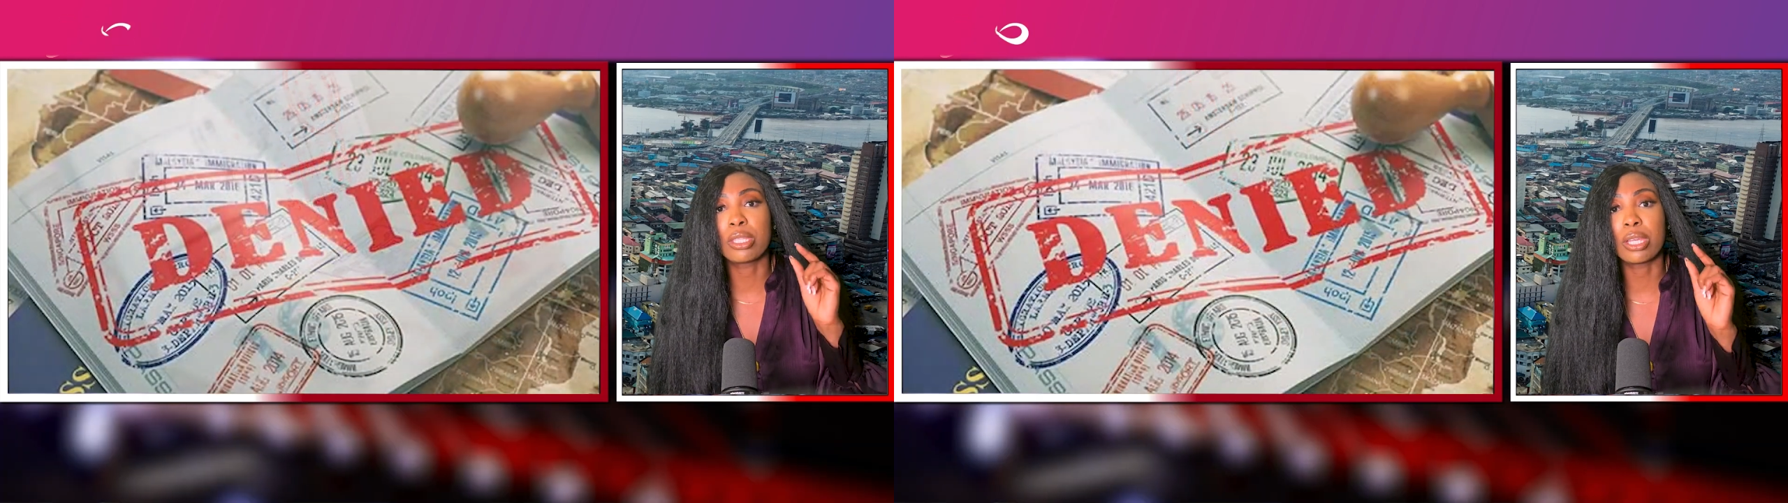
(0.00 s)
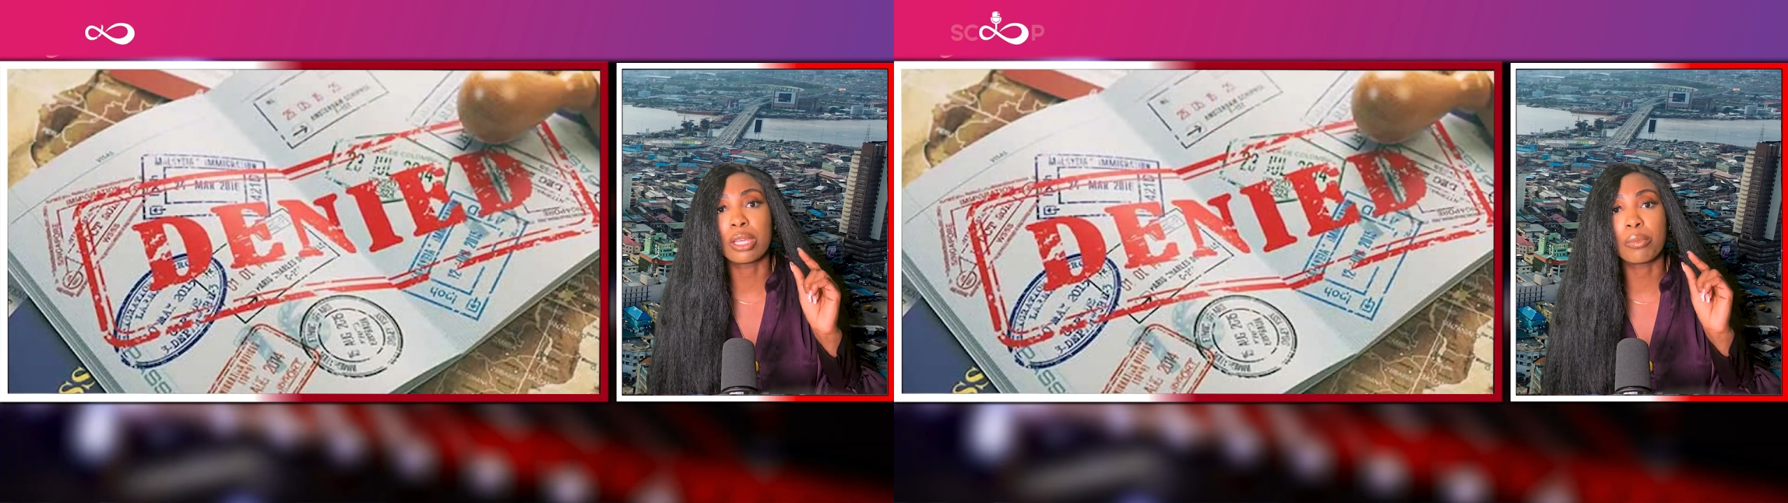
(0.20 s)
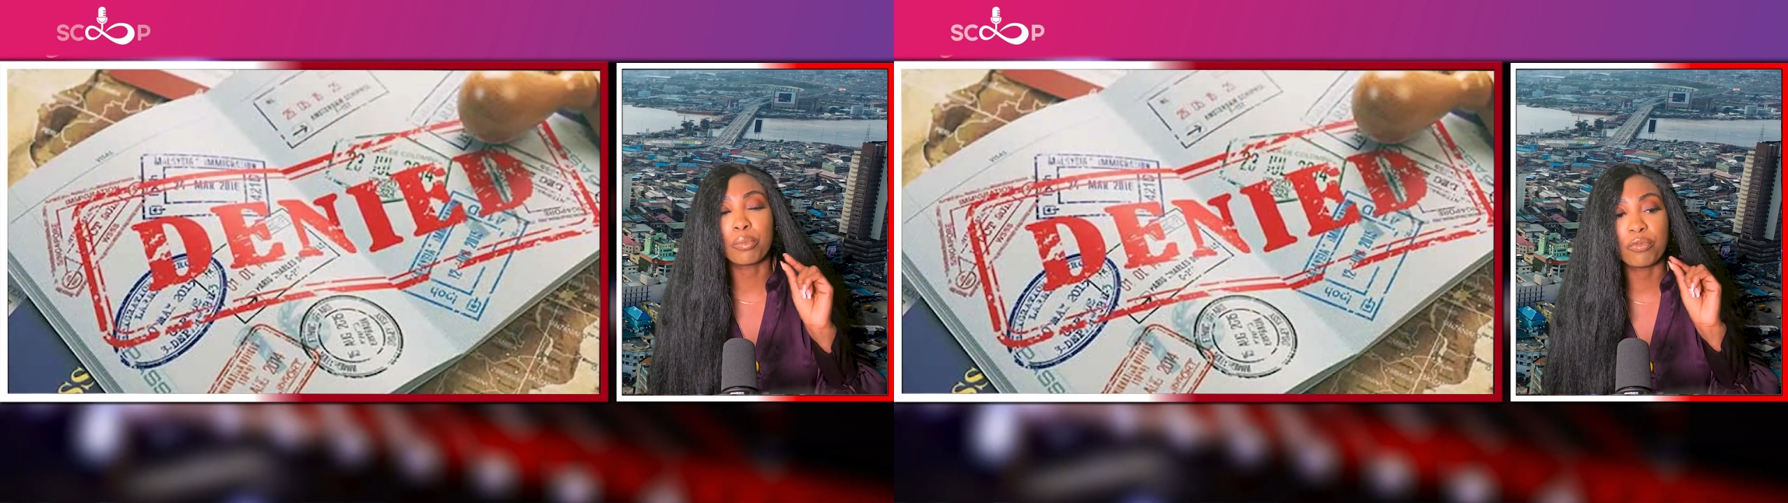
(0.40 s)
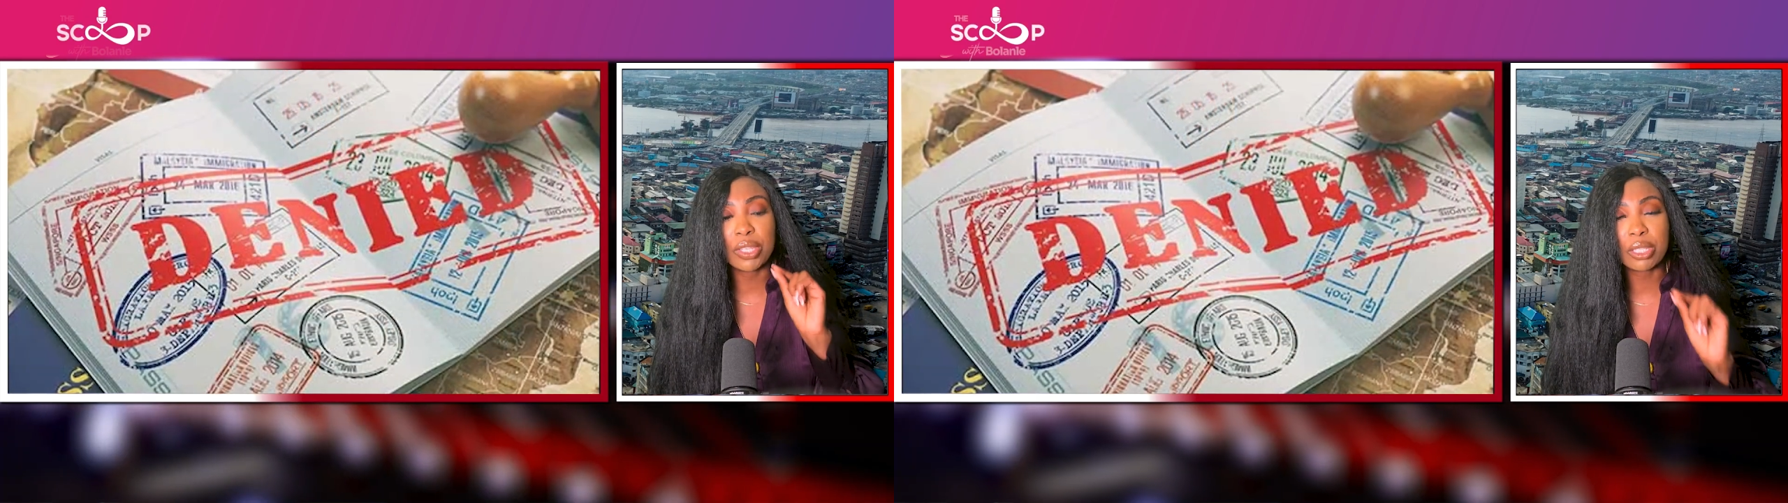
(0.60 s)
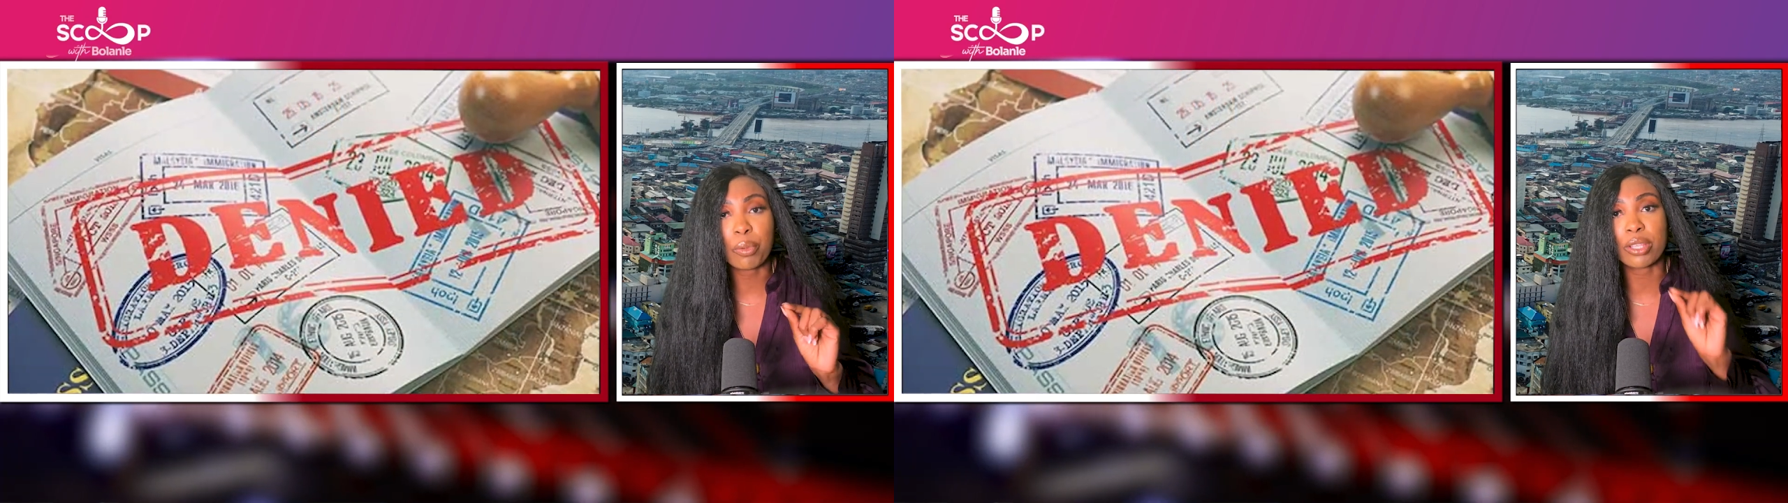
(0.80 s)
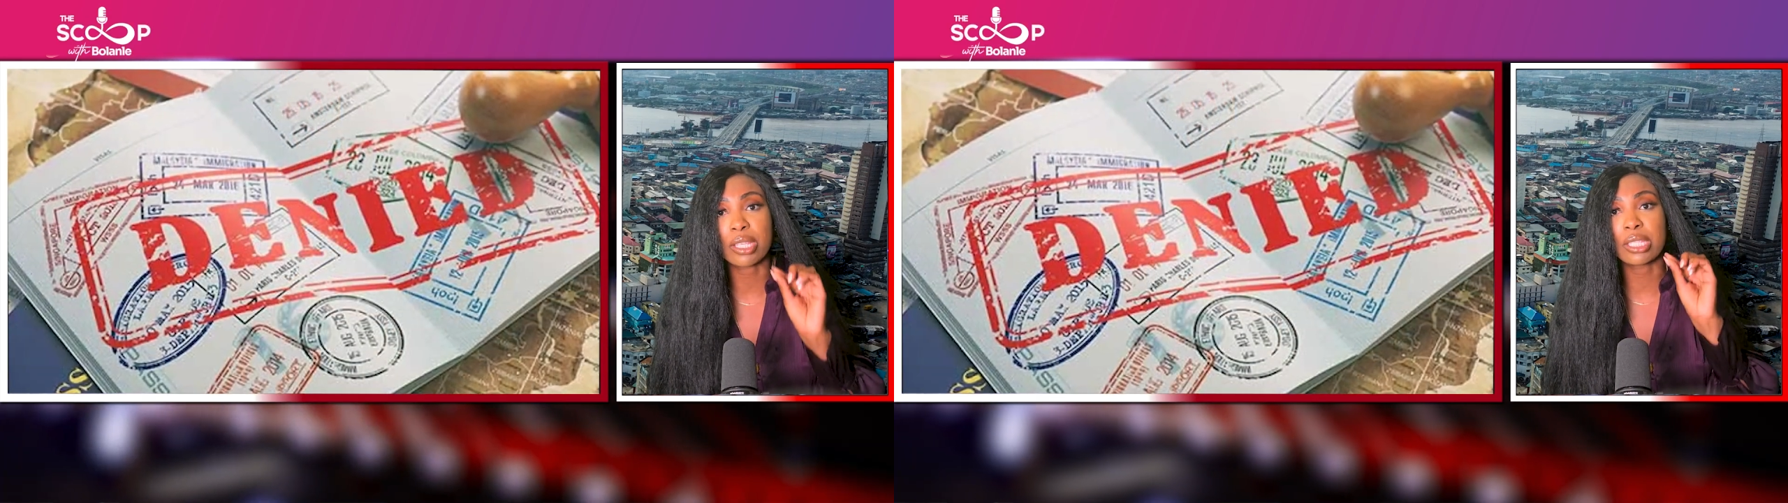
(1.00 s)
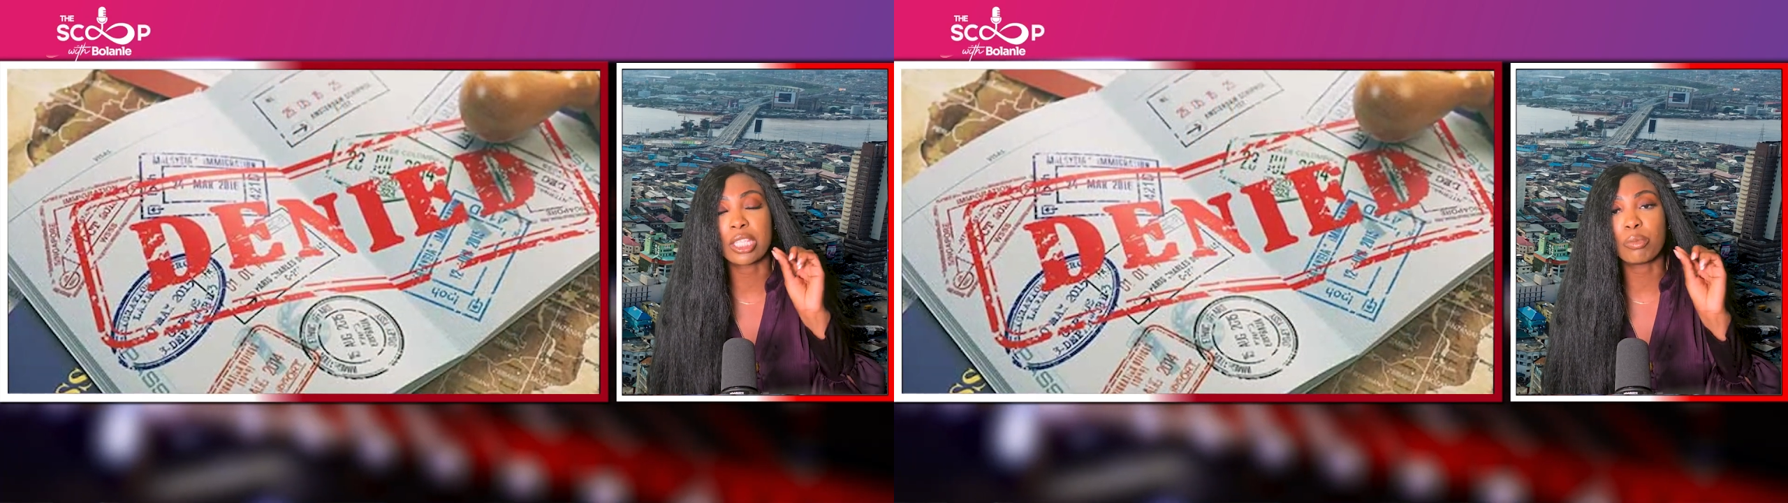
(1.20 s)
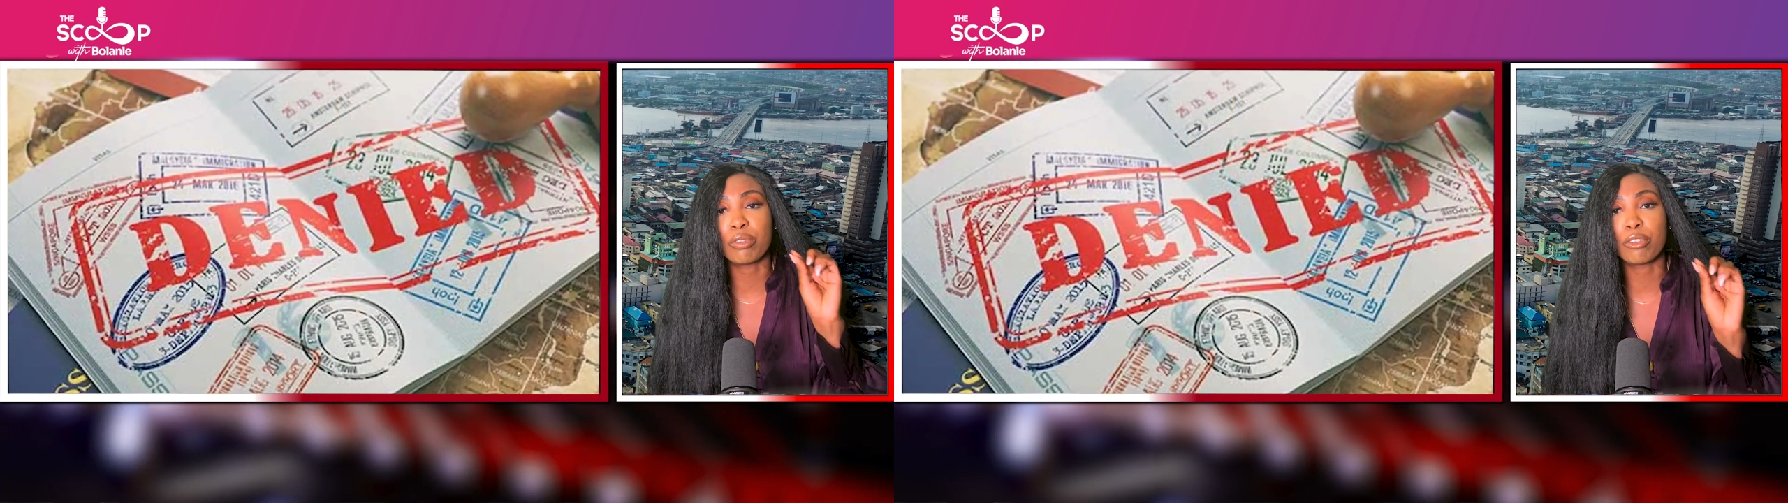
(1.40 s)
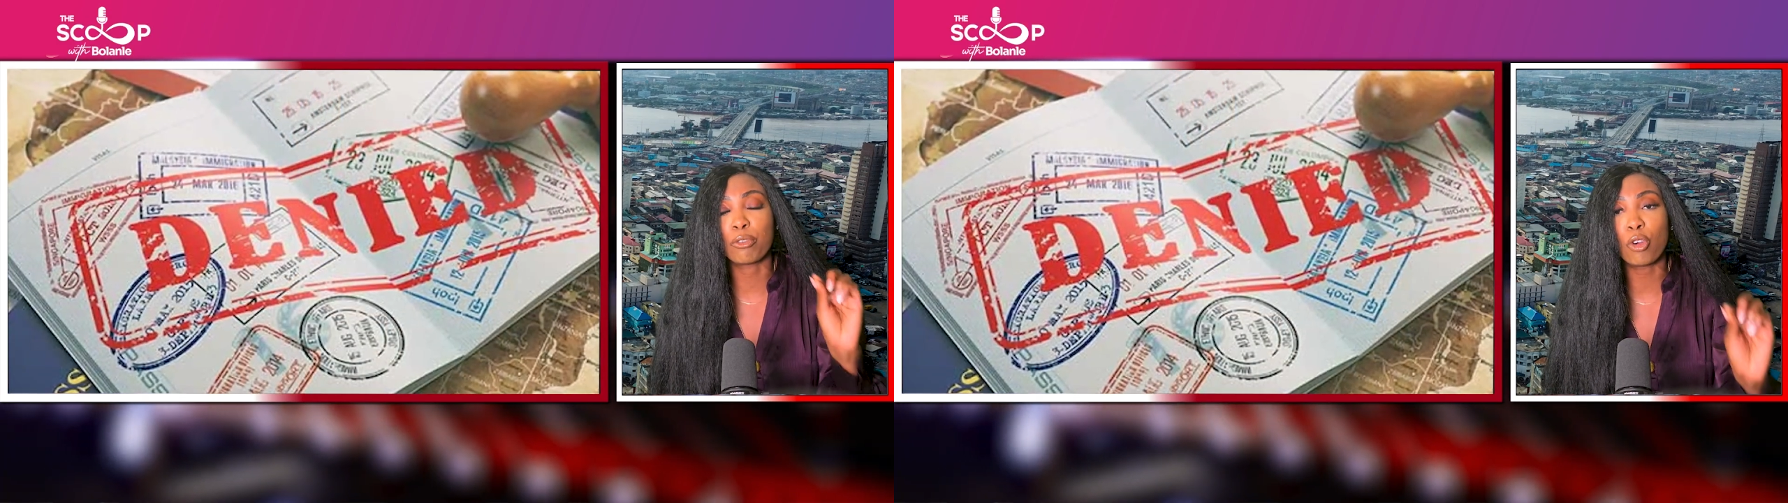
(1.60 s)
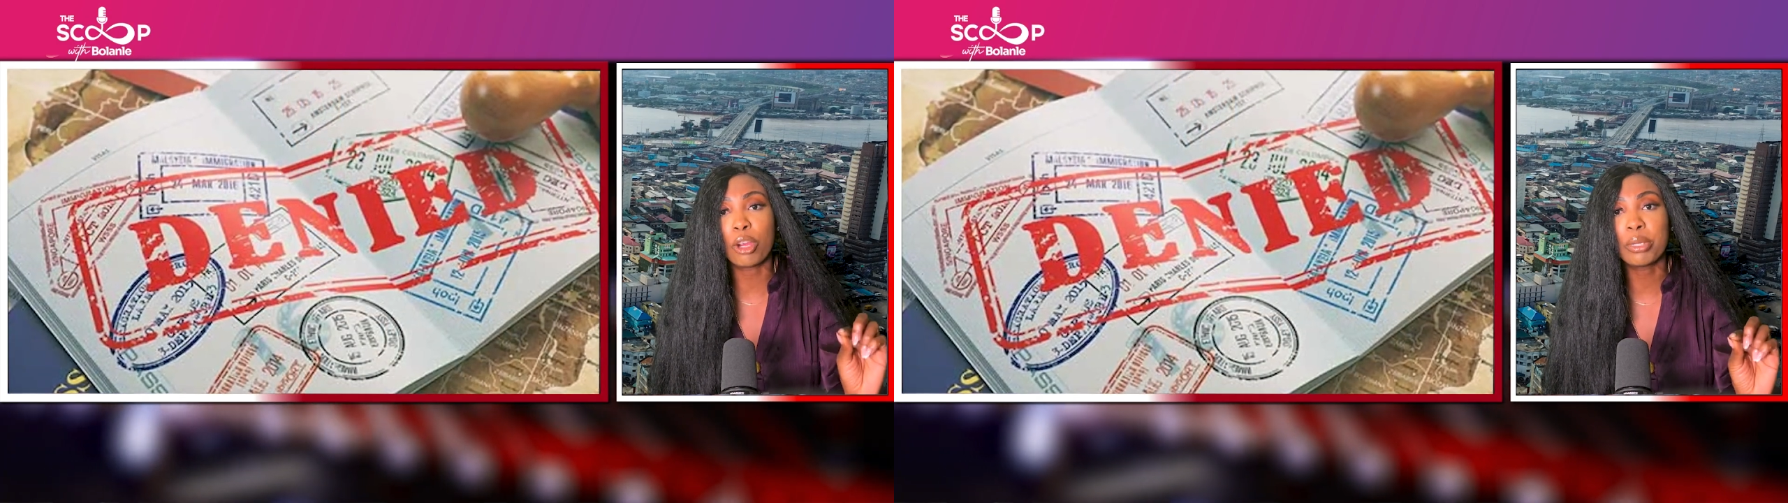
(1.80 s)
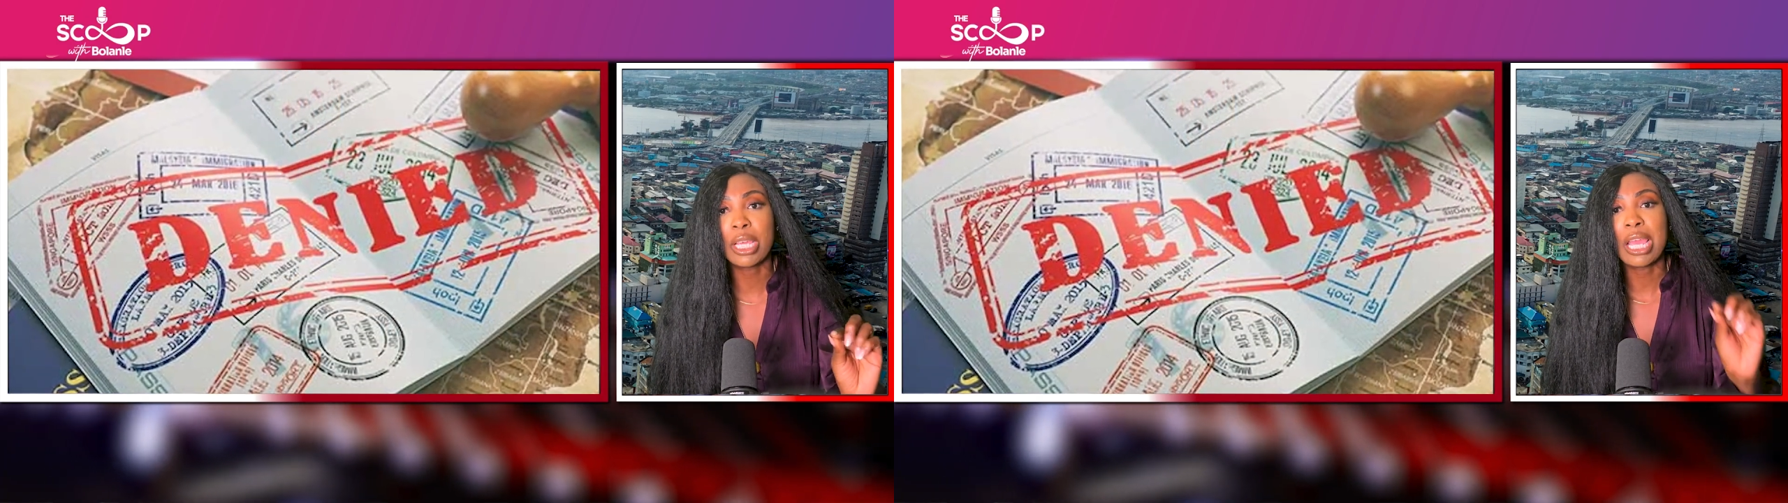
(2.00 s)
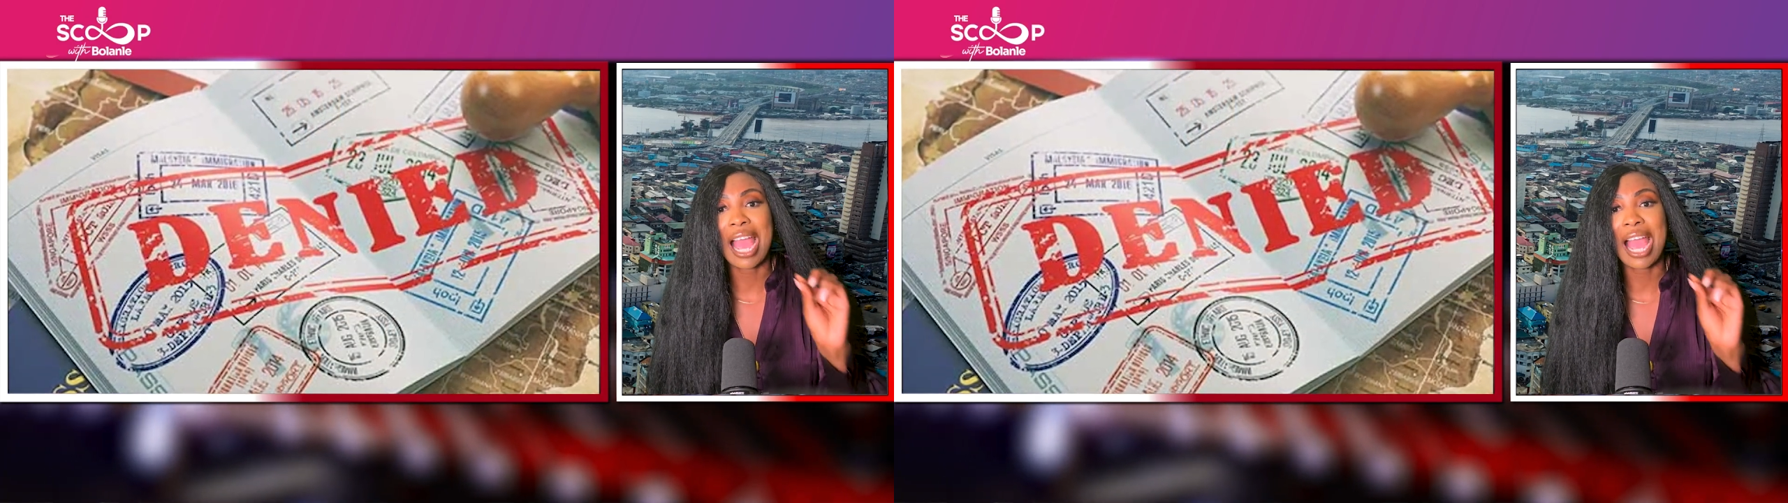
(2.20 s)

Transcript: the visa process needs to be reformed